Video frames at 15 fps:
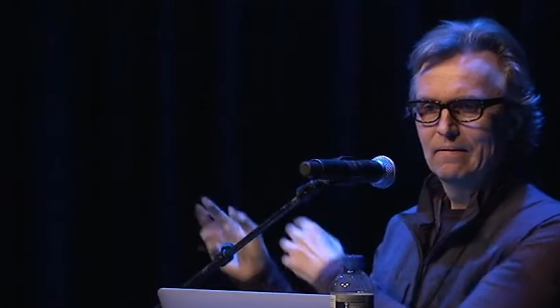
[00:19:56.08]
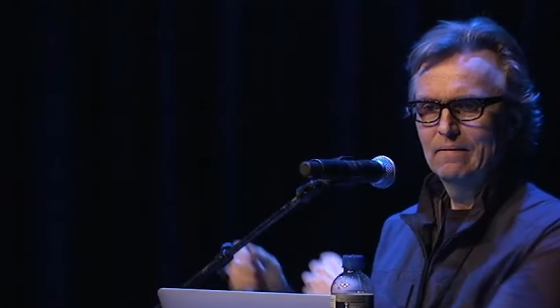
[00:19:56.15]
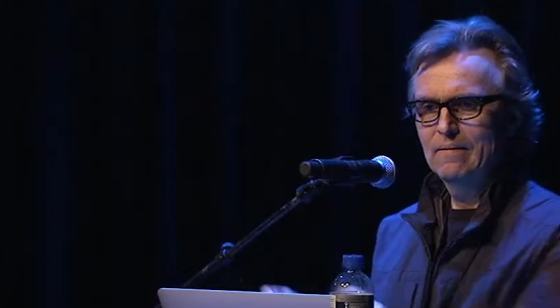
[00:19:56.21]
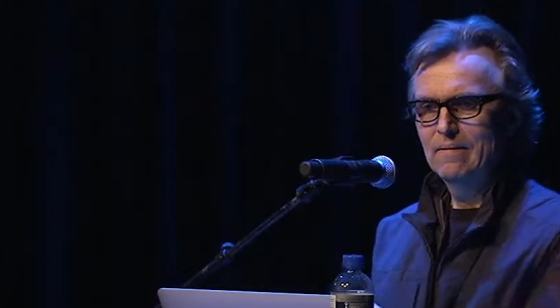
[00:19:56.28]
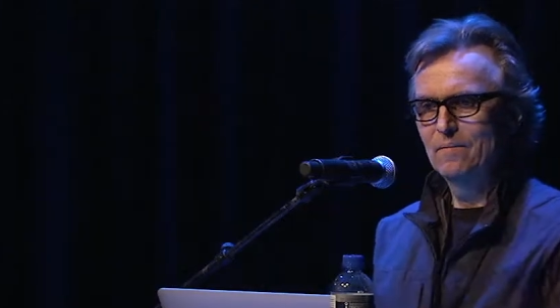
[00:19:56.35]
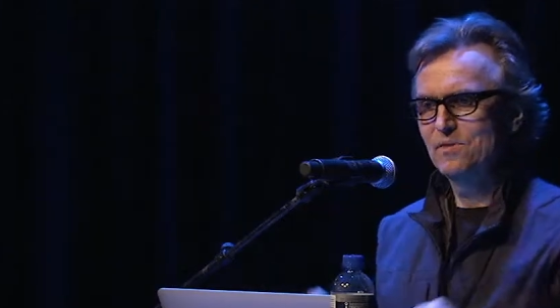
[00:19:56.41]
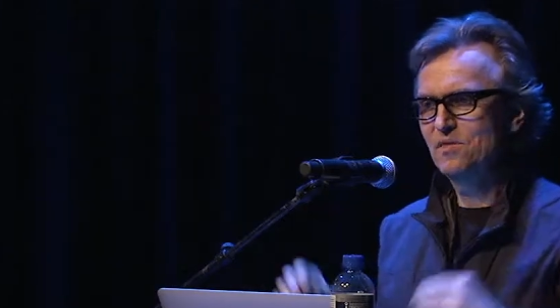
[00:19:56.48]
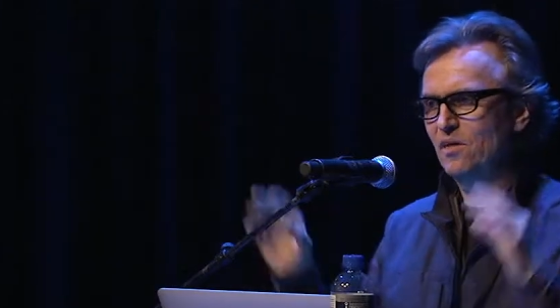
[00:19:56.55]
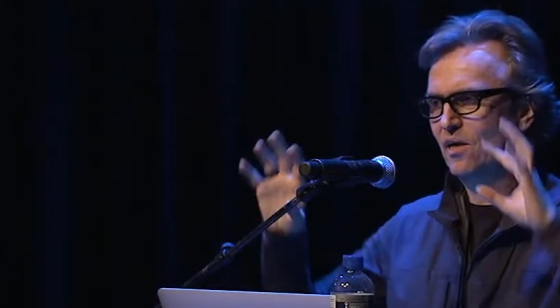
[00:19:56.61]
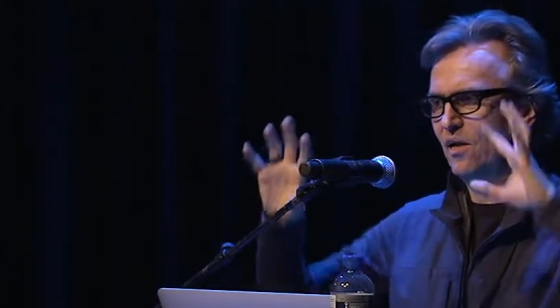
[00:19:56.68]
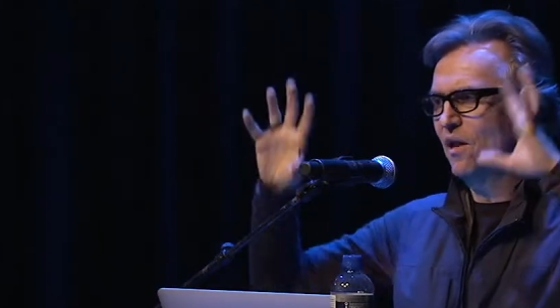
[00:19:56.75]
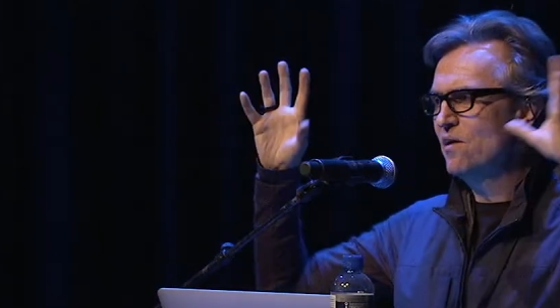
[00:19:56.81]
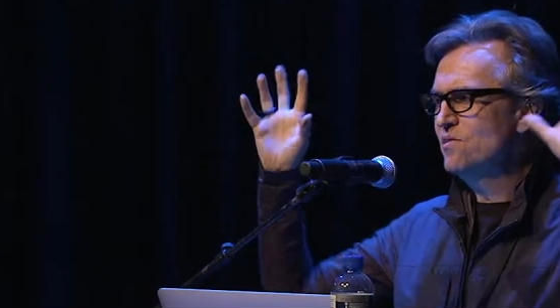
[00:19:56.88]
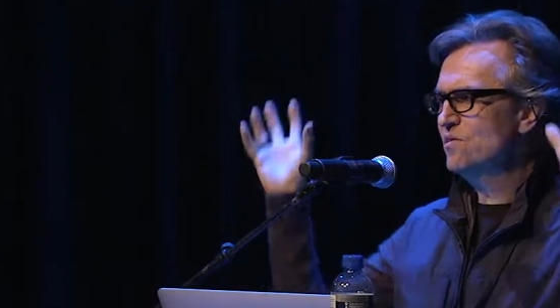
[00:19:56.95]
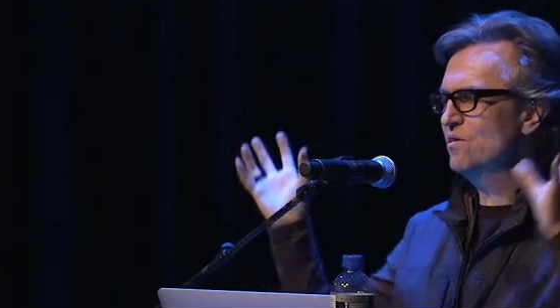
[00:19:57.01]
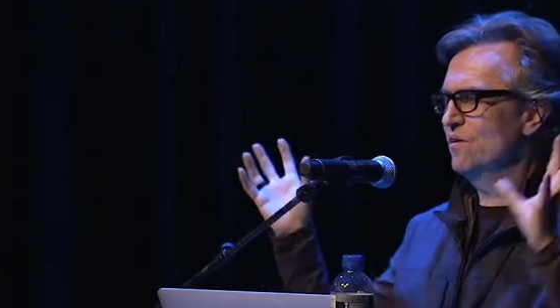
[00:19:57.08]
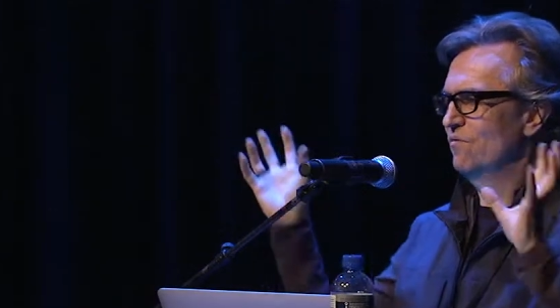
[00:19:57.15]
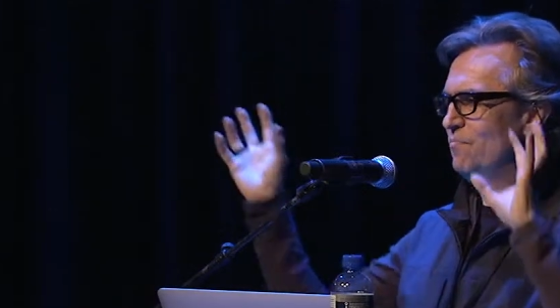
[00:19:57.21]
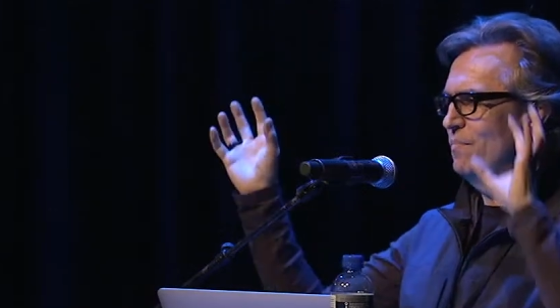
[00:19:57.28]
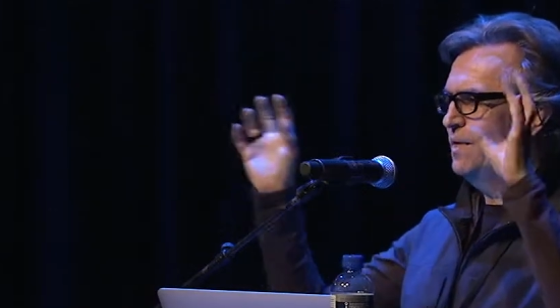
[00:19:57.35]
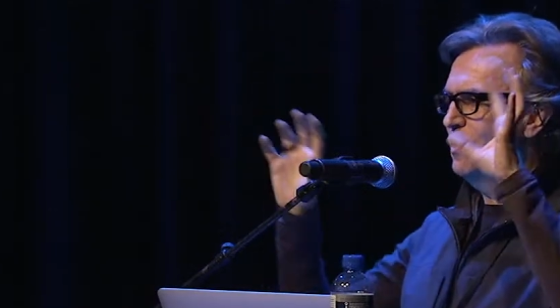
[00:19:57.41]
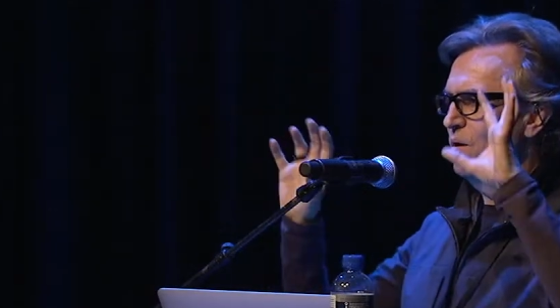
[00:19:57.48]
um, it's a cluster of
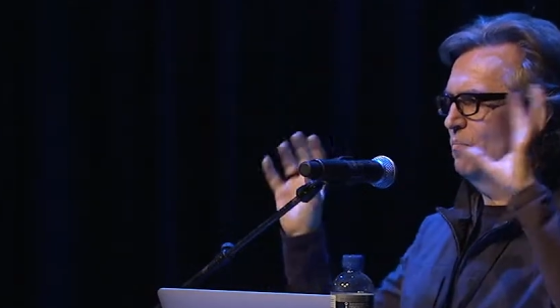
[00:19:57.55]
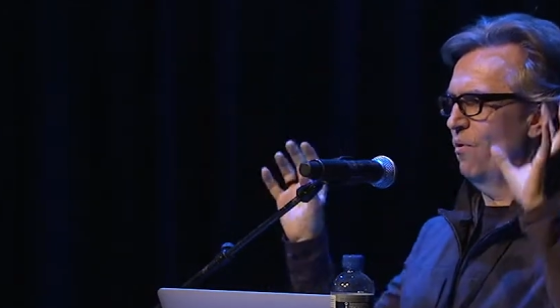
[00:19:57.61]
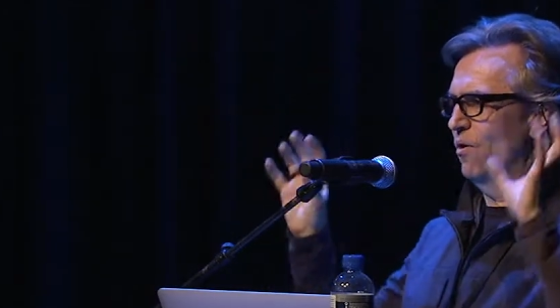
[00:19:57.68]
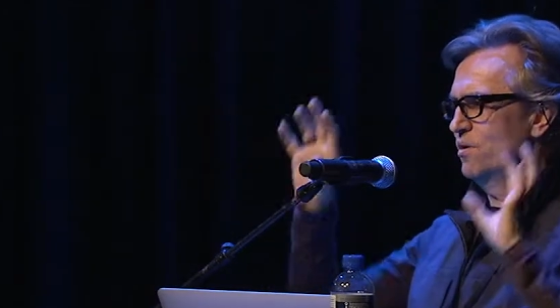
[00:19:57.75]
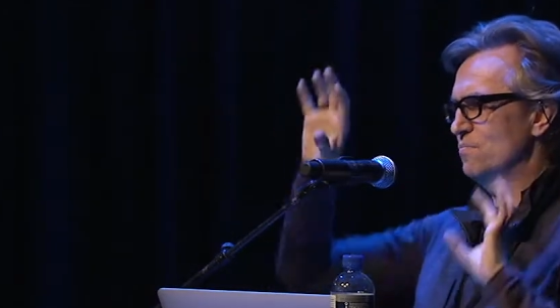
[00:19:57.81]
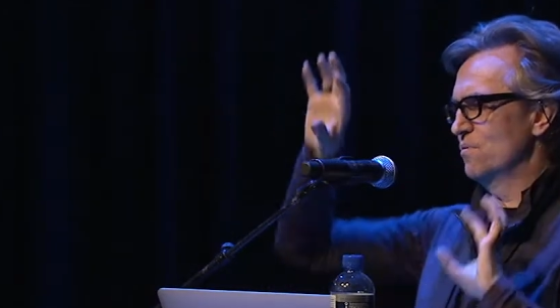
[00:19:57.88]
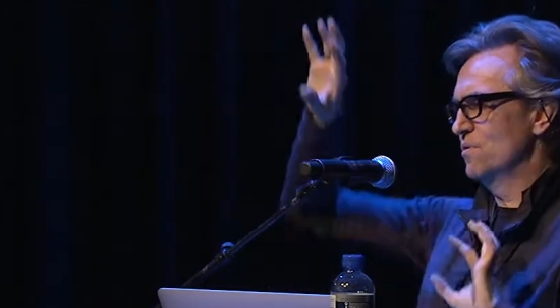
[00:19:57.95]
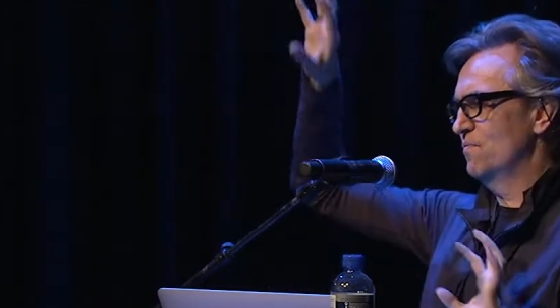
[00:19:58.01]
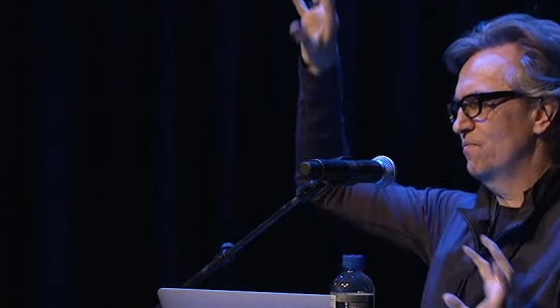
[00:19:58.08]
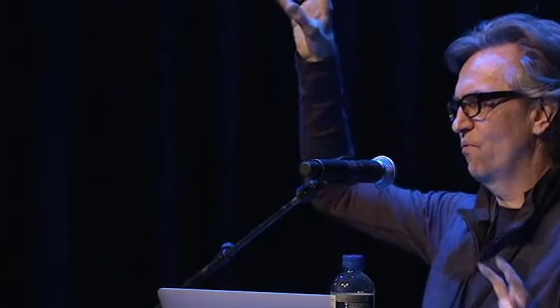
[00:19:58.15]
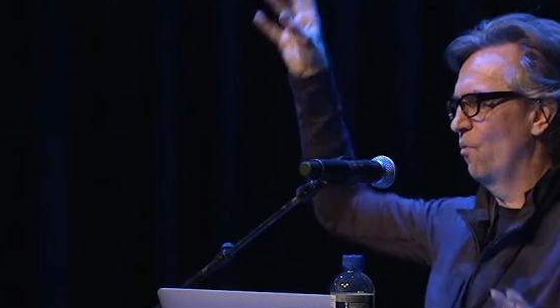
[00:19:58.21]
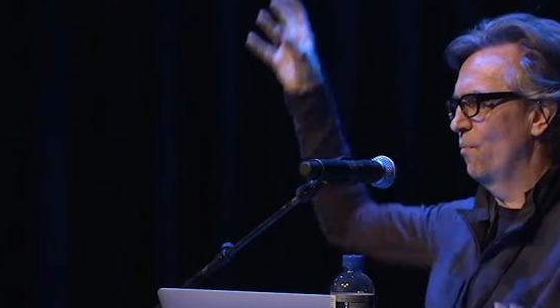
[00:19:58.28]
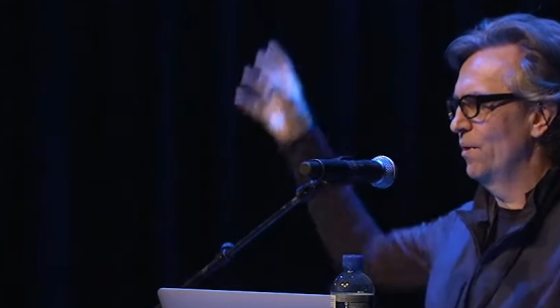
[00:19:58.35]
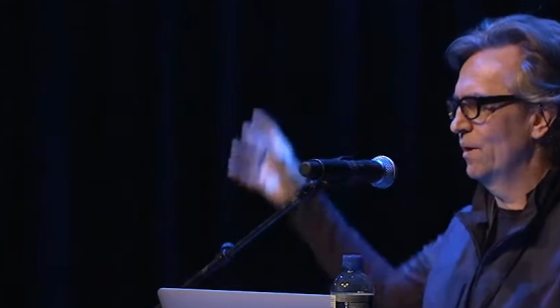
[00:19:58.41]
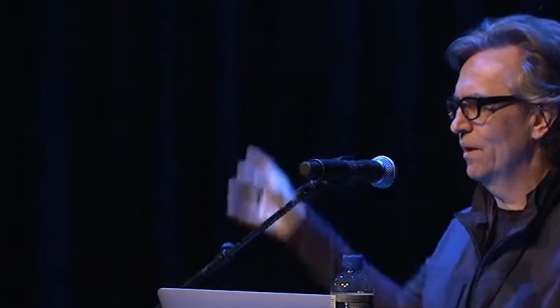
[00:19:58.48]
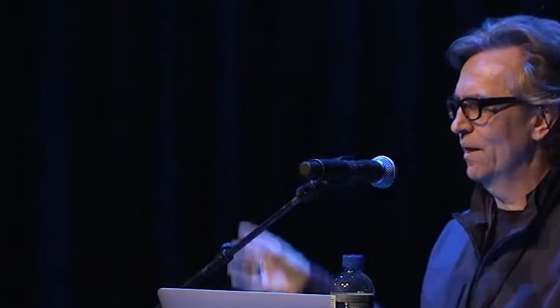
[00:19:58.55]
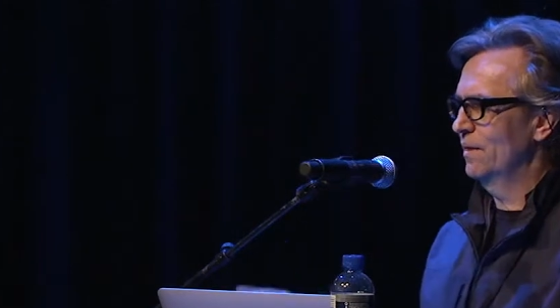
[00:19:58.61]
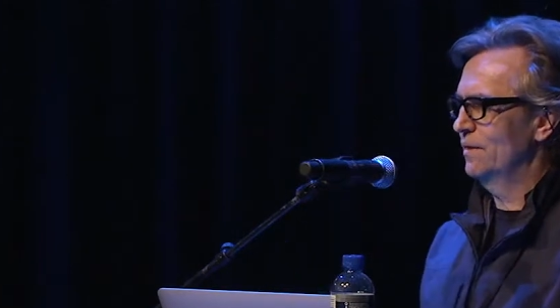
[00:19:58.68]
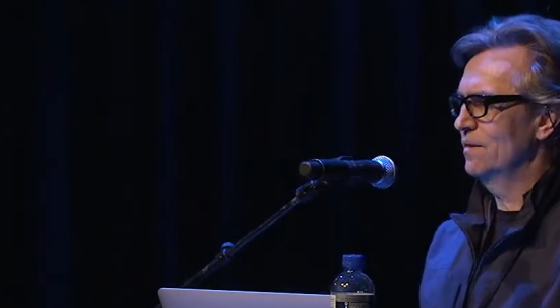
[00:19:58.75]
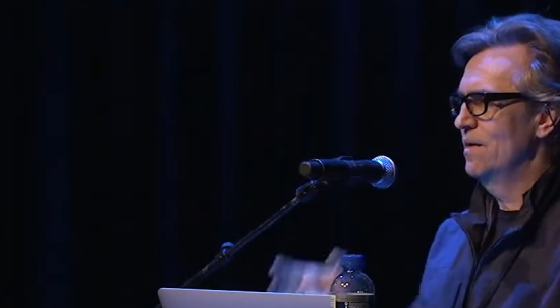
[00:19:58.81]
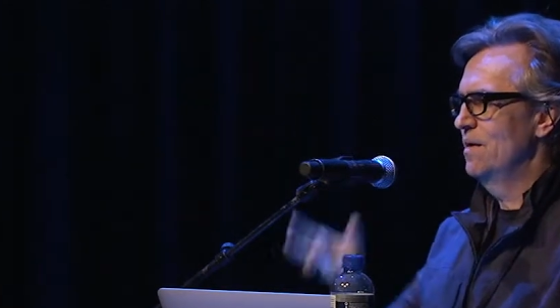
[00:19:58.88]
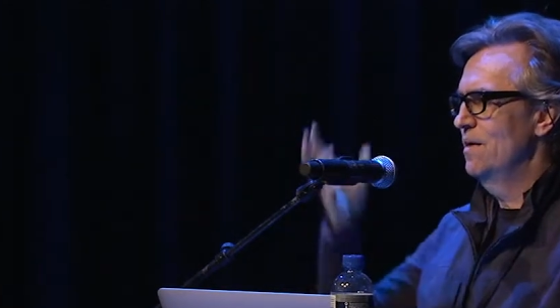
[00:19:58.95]
mini apartments forming like